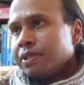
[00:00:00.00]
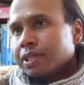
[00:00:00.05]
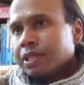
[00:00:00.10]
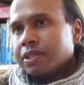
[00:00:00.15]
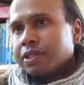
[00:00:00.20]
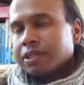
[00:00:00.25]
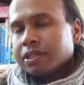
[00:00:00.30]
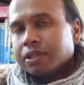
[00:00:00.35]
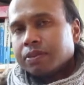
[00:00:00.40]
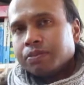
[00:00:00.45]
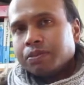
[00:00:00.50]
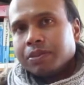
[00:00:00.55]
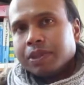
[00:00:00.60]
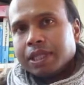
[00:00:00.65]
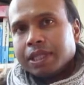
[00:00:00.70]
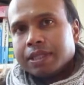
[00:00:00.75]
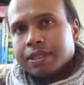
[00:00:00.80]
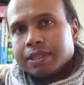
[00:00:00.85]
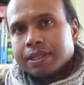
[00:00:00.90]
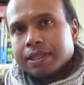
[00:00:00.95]
system
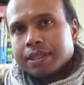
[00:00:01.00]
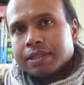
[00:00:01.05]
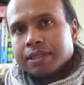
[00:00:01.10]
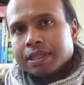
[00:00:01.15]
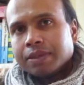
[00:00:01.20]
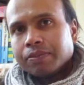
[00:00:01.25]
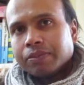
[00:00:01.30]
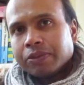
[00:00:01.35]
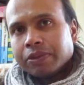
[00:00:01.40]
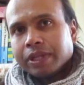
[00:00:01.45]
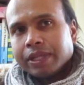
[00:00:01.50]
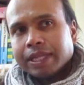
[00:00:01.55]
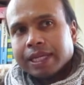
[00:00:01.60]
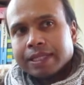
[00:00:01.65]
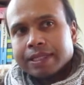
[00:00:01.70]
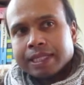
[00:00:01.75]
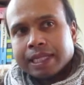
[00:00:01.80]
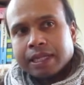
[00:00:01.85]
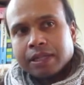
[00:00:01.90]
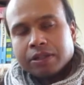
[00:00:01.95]
is something
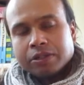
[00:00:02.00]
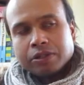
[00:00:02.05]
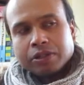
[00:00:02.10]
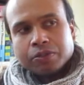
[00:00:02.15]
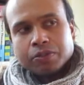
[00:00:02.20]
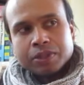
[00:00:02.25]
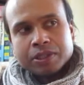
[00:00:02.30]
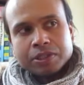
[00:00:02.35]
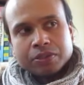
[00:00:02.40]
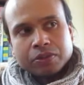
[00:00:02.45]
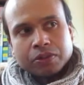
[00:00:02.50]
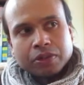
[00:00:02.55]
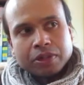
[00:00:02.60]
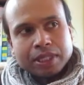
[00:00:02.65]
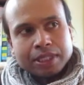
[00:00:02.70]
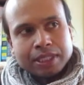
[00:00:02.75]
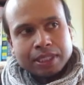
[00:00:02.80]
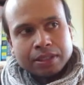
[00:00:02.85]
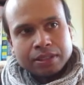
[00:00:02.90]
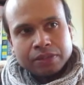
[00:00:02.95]
that's held on with strong
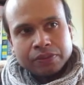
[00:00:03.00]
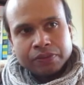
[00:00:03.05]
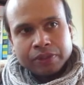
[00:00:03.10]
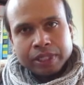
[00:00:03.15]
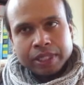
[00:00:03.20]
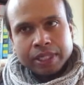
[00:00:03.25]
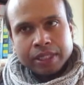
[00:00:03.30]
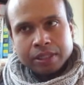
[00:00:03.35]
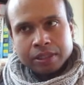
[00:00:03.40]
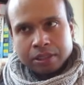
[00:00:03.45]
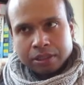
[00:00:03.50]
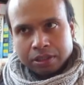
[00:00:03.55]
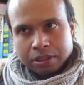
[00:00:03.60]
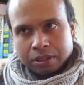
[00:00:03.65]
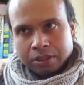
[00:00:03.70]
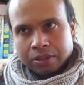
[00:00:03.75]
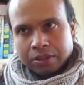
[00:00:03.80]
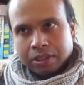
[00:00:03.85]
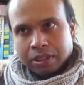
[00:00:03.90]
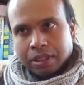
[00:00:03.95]

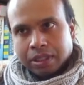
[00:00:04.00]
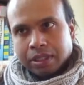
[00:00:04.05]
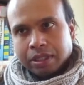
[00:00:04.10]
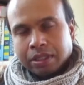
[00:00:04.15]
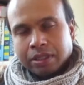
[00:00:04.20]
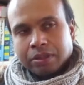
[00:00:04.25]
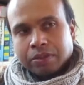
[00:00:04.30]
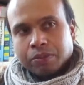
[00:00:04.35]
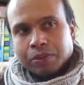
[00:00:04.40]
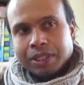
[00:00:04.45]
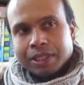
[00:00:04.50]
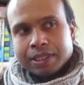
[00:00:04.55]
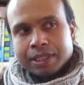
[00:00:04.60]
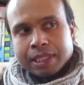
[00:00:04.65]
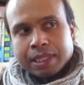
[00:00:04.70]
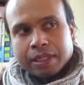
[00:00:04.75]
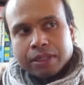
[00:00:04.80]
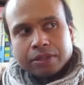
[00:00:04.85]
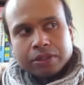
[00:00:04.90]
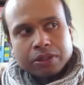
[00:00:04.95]
identification. When it's
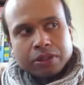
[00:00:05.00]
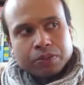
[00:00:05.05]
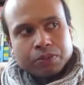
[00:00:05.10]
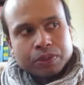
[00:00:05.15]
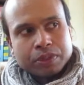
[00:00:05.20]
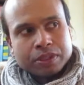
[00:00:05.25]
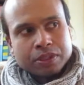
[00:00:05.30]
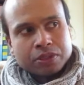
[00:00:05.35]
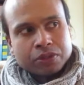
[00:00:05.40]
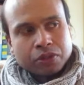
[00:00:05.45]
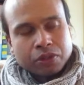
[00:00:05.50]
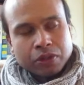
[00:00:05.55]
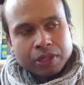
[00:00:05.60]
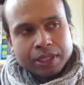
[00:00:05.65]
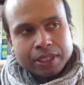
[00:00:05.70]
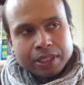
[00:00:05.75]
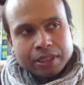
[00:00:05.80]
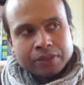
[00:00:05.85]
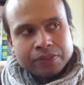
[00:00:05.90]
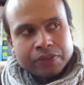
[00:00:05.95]
held on with strong
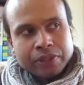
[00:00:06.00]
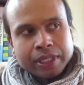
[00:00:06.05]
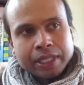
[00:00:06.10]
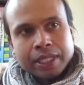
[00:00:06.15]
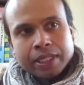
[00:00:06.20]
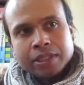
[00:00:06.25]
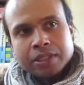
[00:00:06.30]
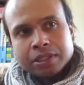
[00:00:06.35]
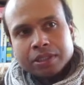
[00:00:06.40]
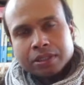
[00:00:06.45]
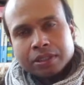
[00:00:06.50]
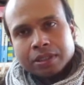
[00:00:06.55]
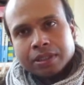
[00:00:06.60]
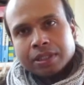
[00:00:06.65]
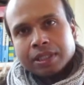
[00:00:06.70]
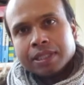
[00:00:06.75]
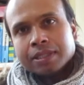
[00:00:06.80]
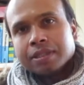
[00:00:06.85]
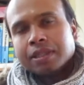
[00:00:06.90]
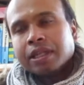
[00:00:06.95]

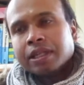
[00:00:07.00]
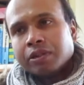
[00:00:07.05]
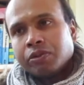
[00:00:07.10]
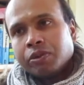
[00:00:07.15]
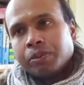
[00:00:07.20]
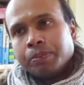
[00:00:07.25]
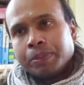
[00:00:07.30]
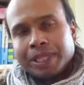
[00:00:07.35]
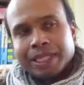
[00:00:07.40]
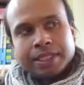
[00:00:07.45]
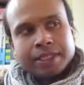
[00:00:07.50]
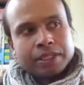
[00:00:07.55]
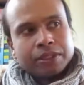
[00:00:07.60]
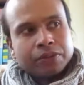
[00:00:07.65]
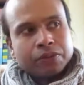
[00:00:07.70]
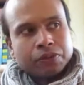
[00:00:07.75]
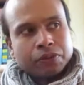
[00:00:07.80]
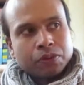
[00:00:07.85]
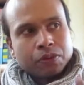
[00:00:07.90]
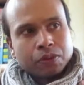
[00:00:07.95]
identification, it's like a repeating
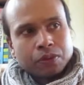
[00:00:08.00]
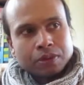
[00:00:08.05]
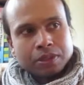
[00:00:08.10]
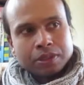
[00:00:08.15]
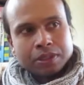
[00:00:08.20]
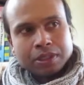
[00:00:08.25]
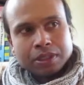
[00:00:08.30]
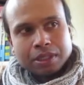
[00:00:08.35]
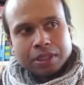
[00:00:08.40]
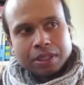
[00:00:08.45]
thought.